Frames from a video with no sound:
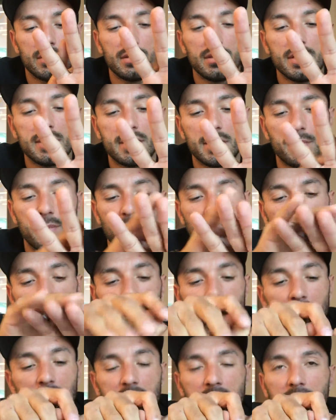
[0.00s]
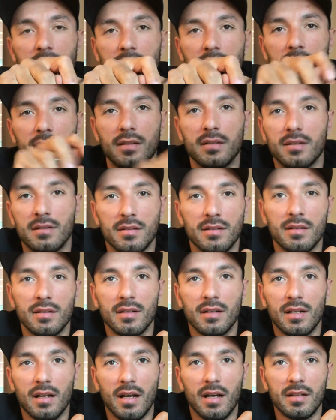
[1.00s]
dissipate everything
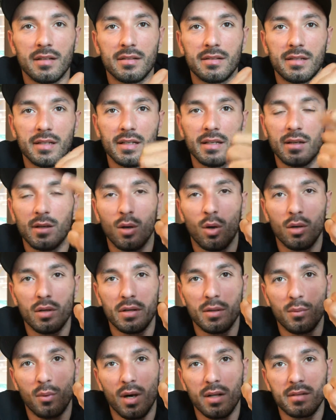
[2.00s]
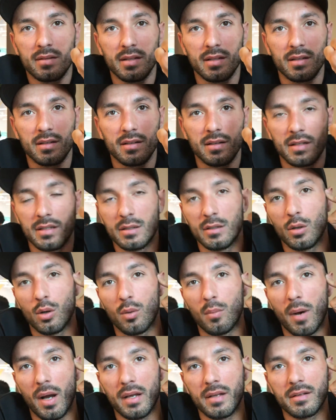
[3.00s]
and think only one thing in
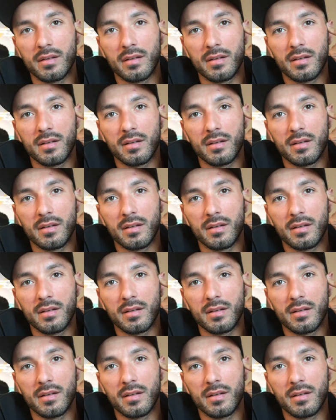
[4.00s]
your mind.